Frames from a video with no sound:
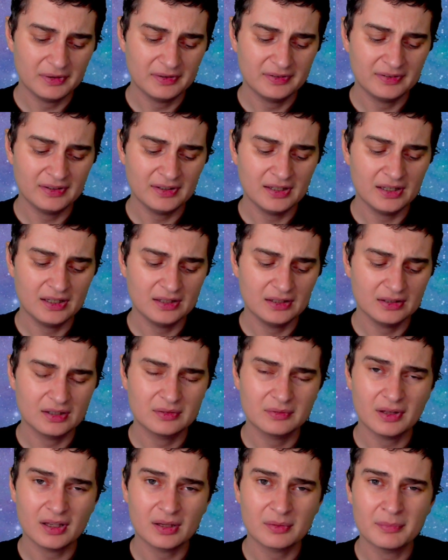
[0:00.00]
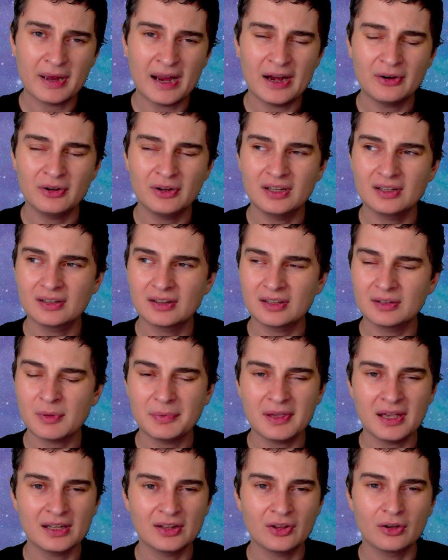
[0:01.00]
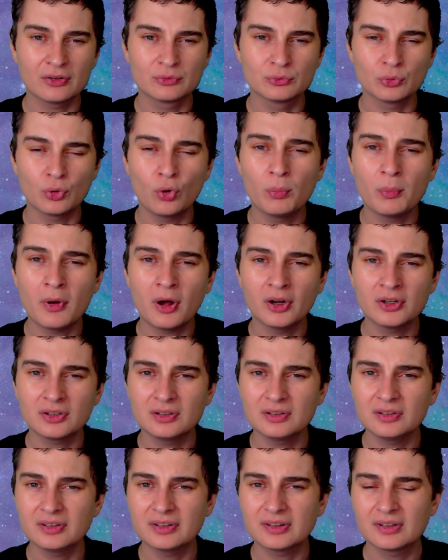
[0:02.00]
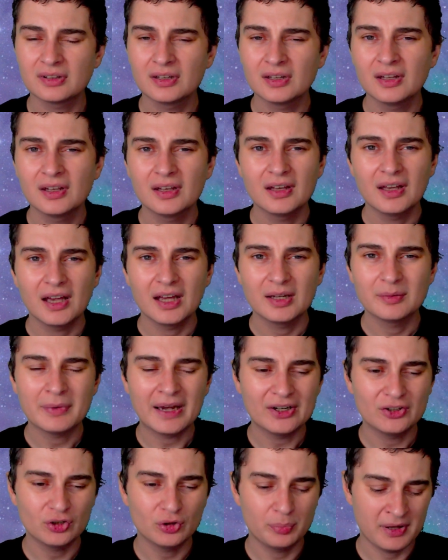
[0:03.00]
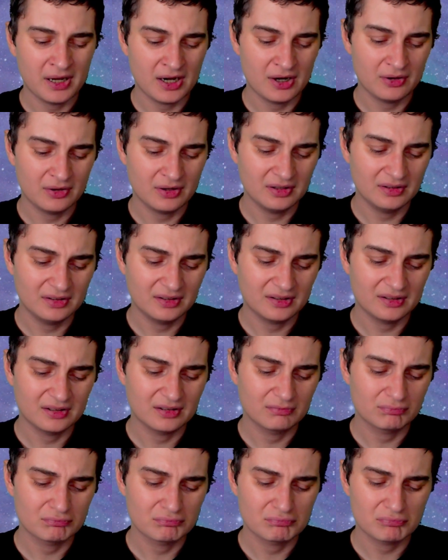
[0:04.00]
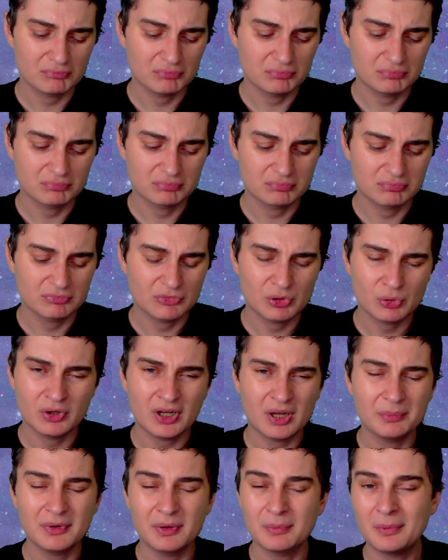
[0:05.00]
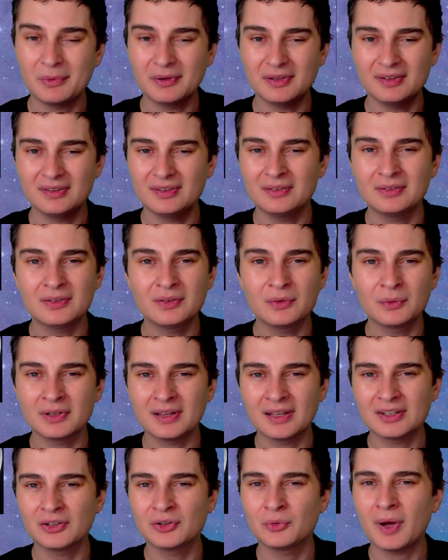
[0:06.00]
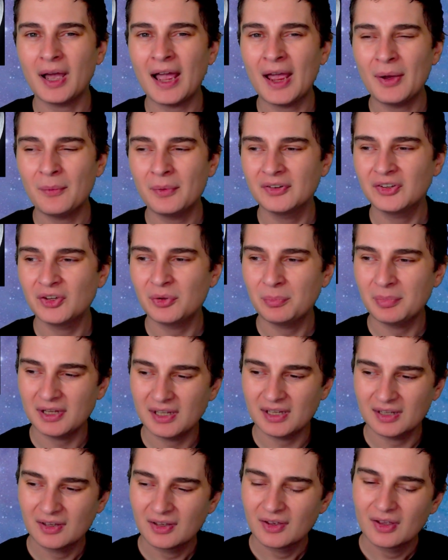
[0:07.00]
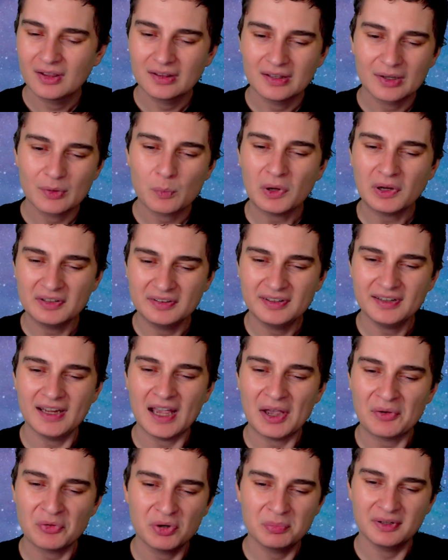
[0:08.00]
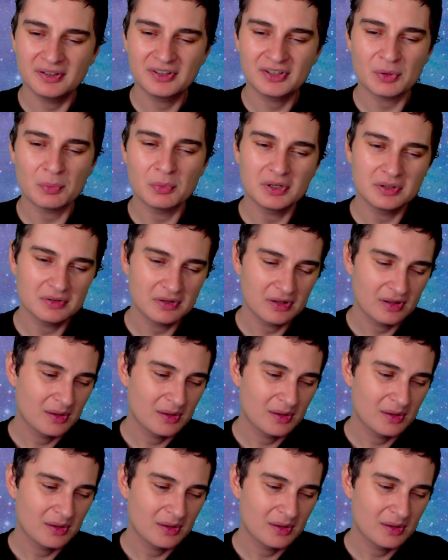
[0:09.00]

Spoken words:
seeing, admiring, like maybe had a lot of role models, admired your parents. Growing up, you maybe were like, you know what, I want to be someone